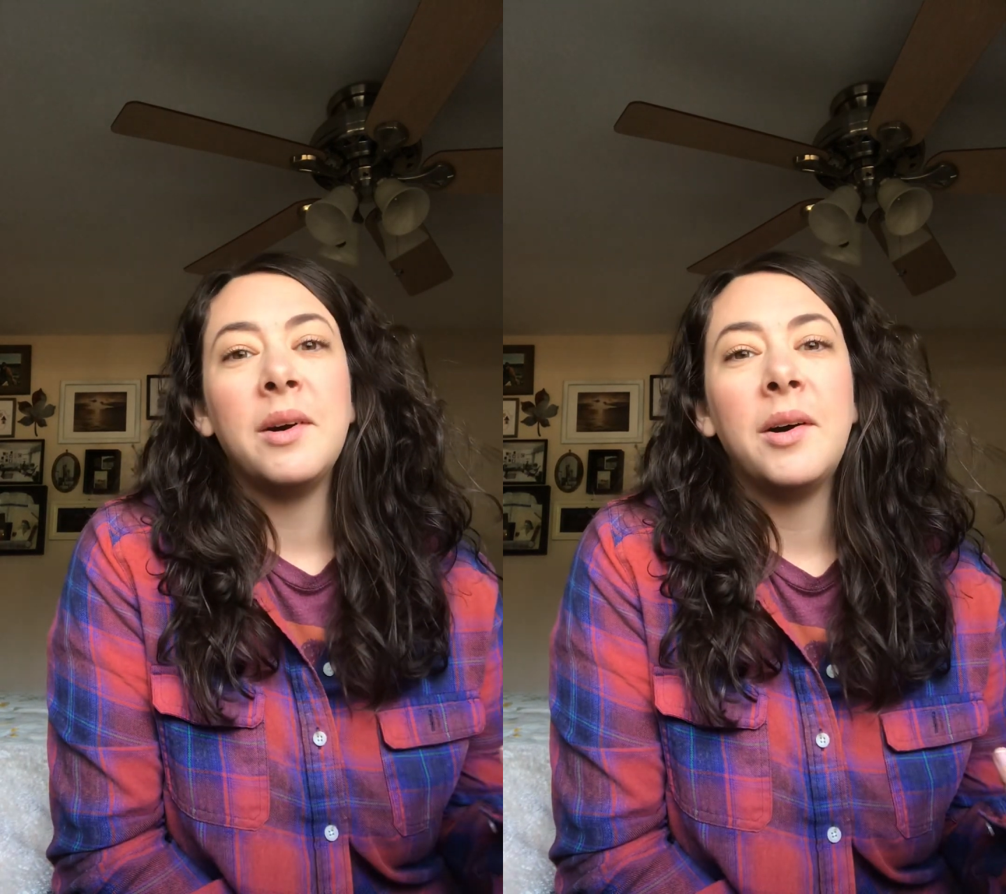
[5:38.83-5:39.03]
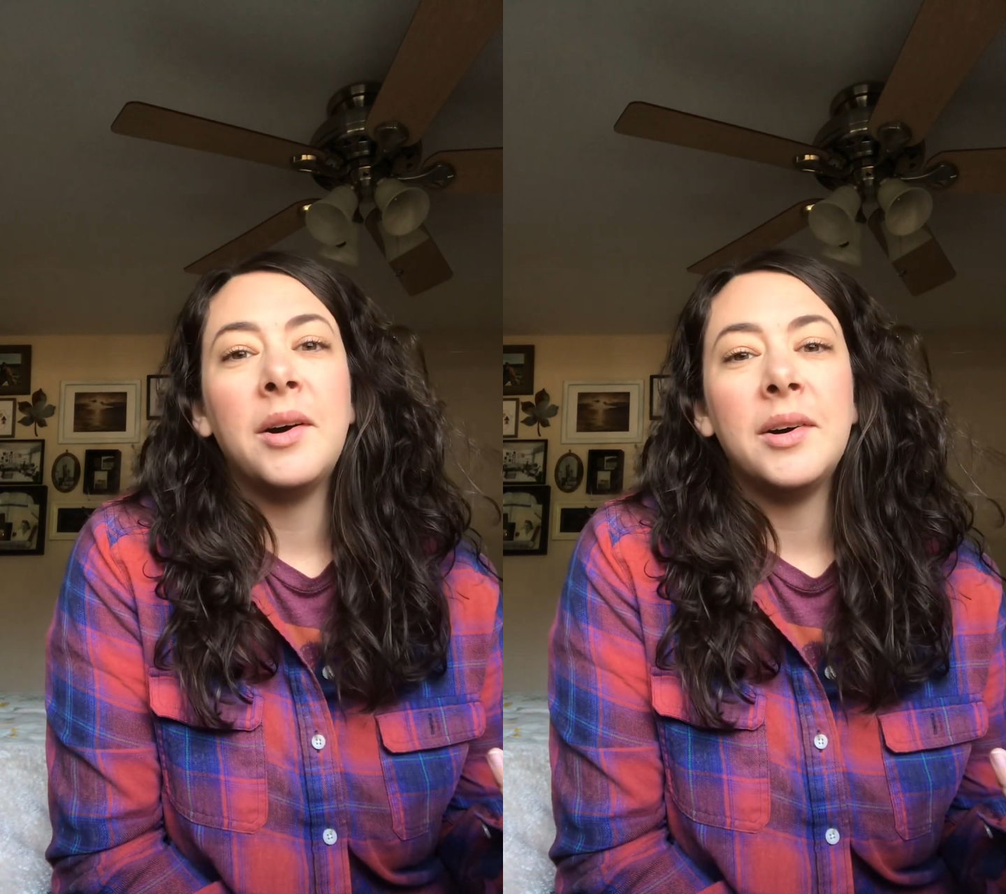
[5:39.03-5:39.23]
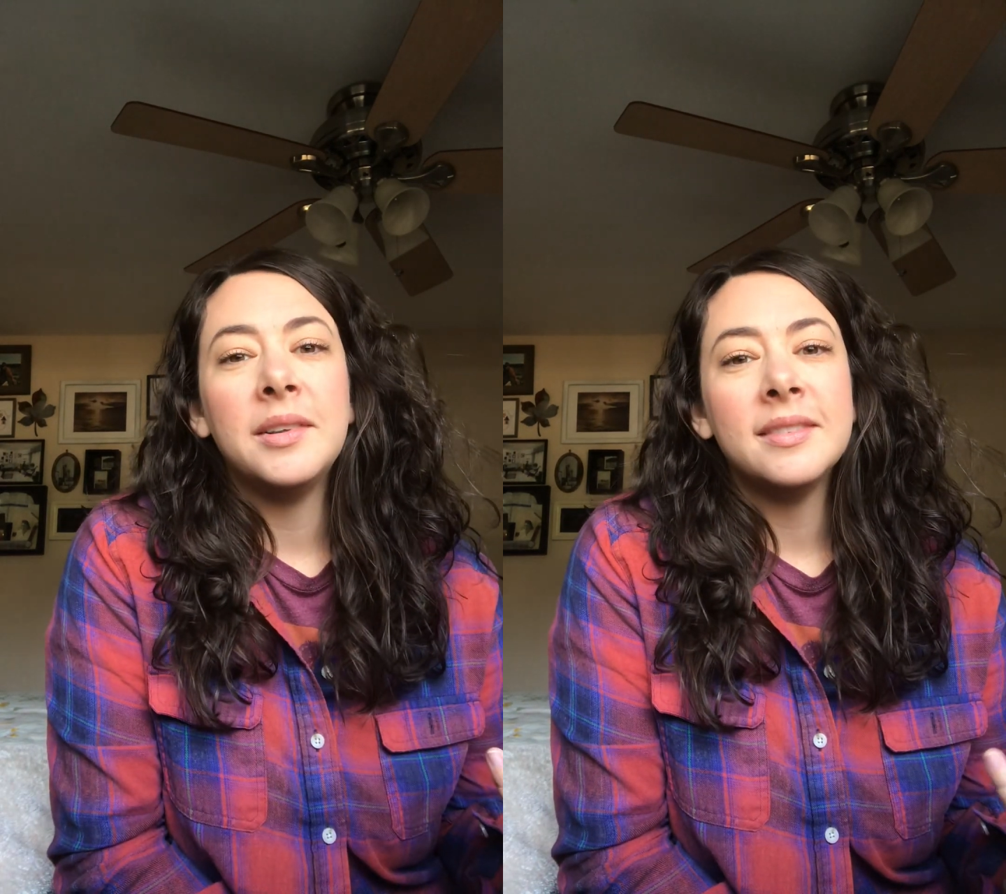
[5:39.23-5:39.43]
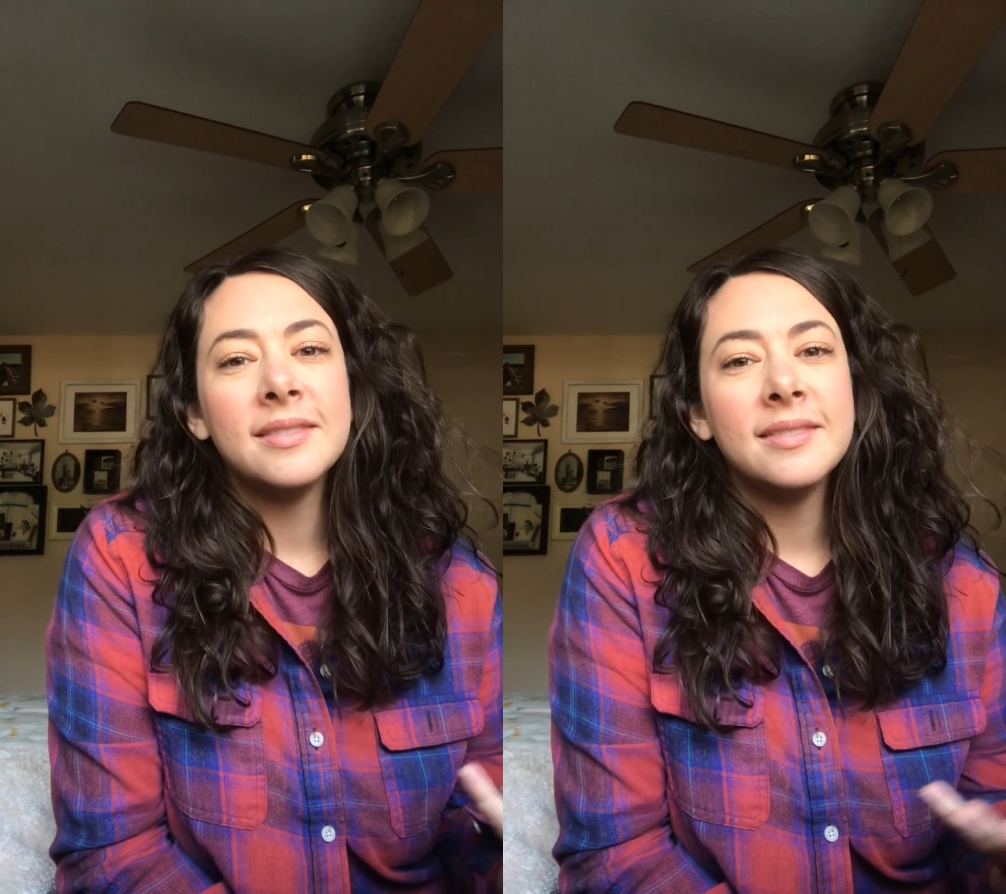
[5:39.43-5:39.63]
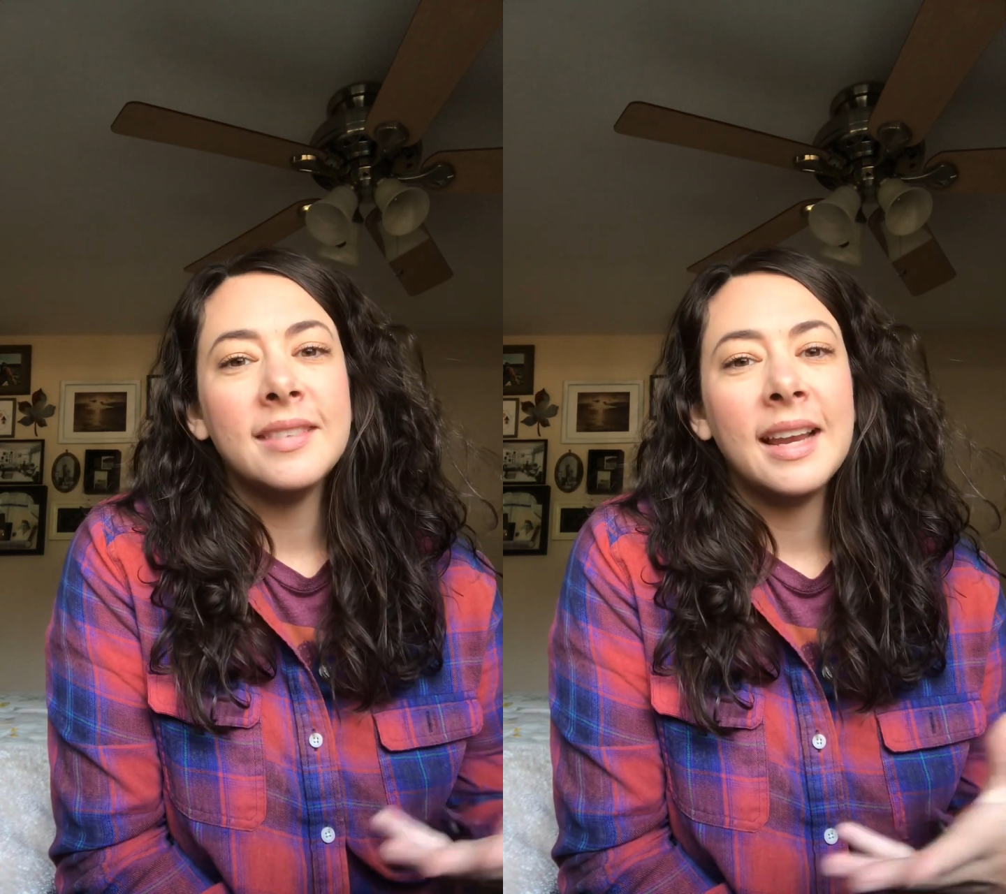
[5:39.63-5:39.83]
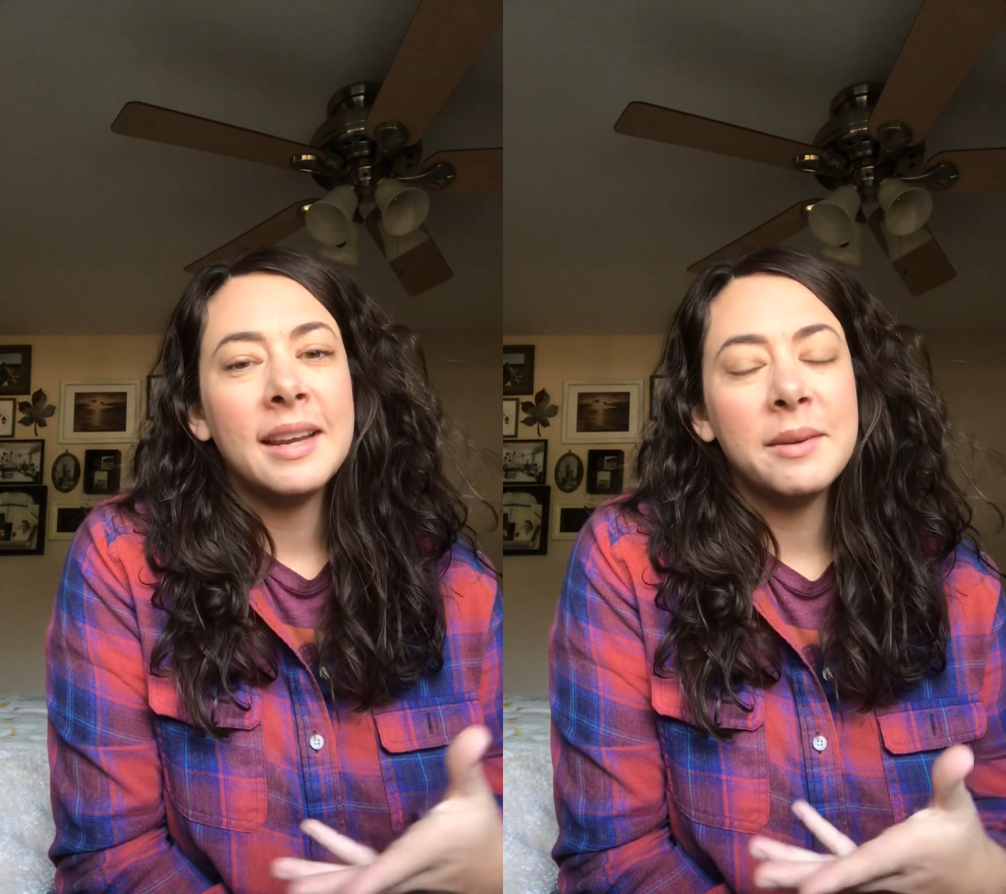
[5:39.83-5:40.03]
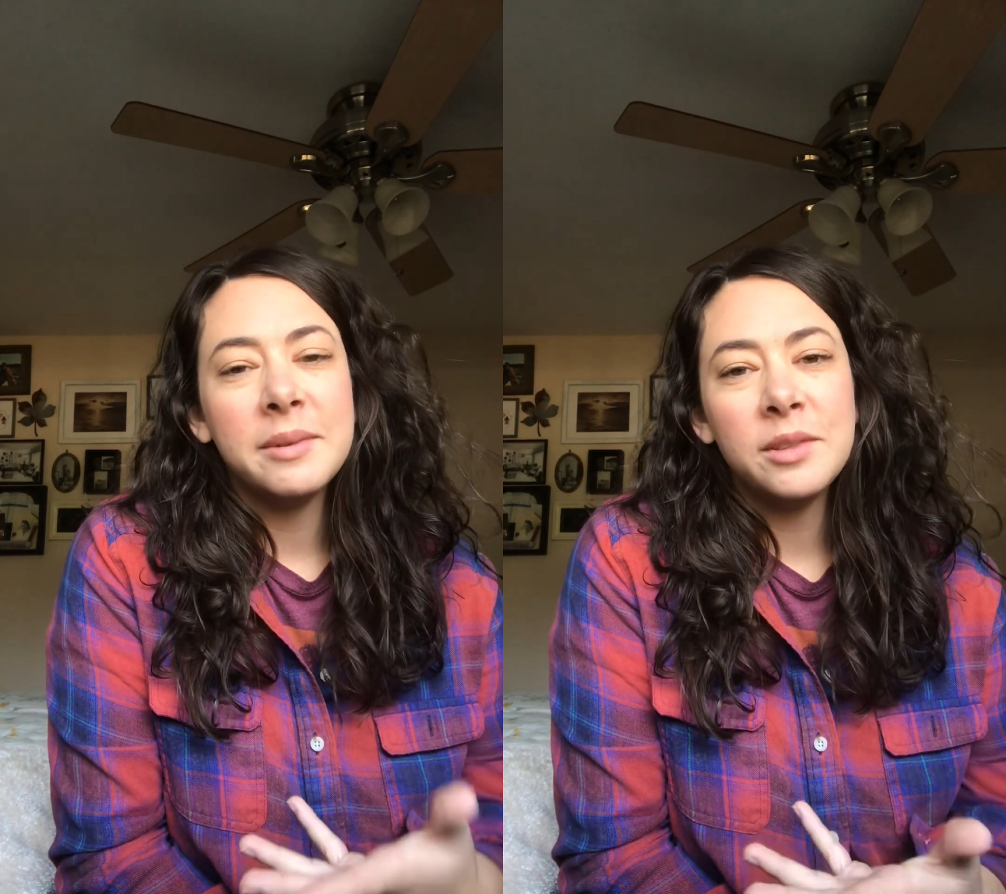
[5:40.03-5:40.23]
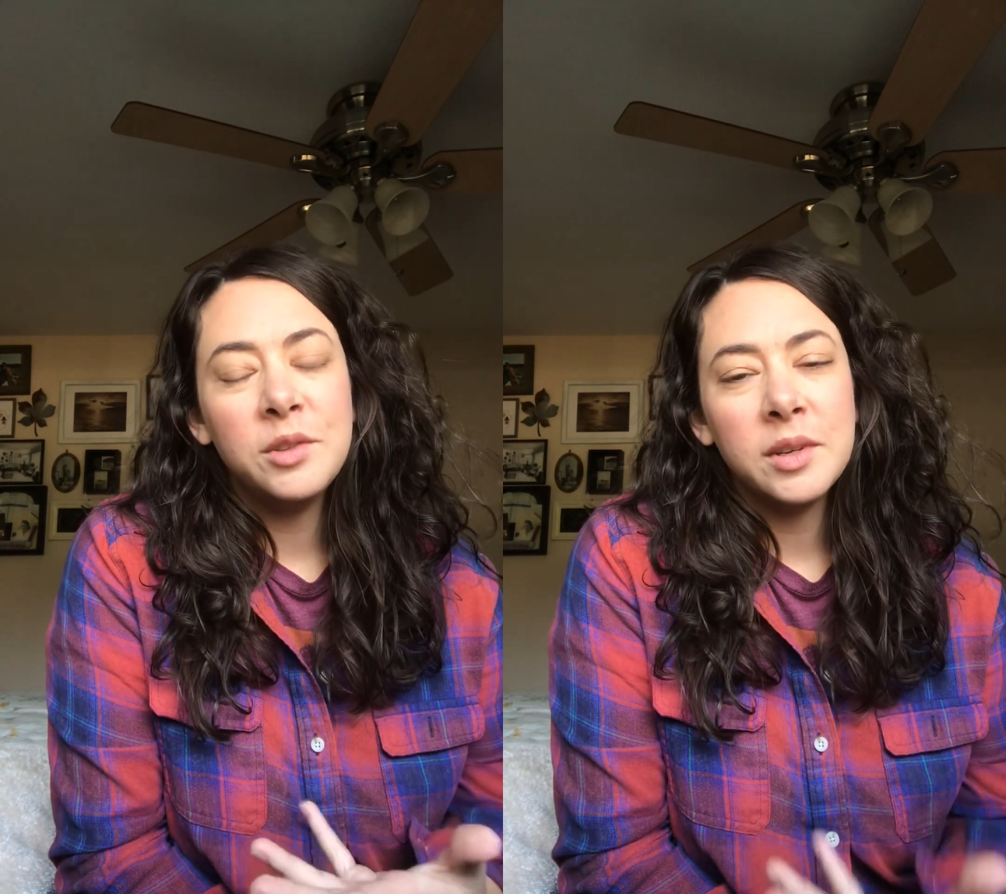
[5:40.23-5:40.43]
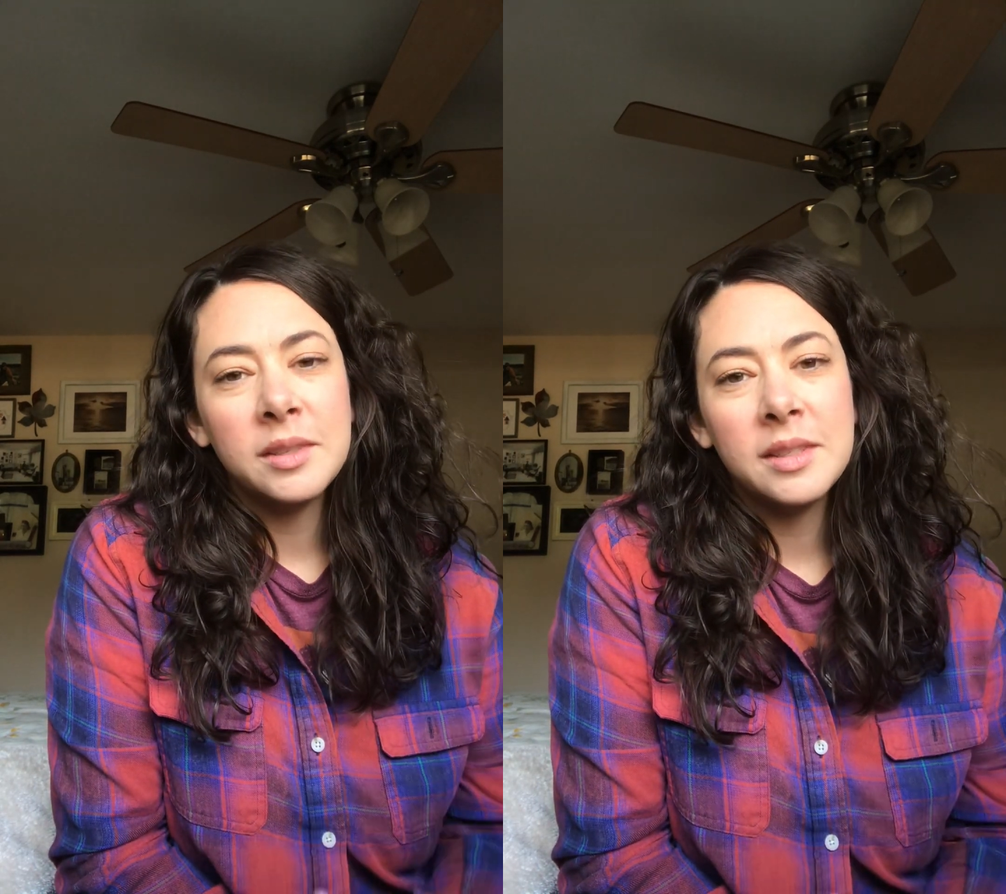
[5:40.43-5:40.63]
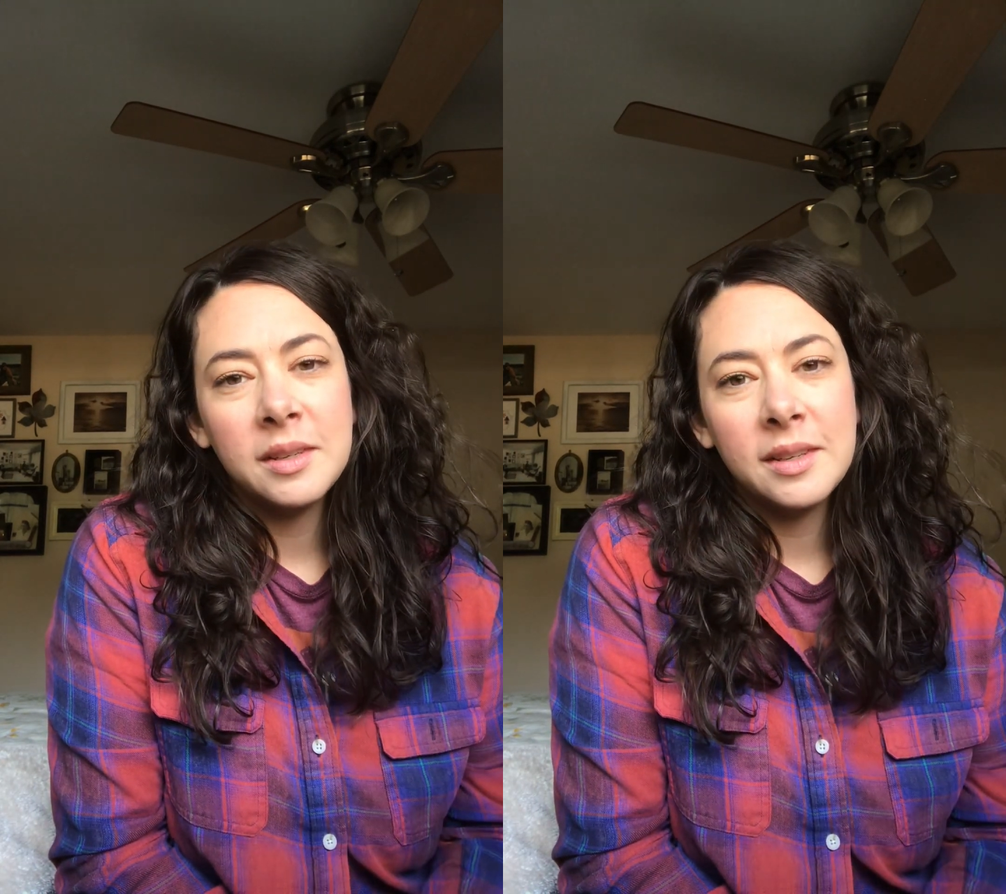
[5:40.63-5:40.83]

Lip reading: all and it was just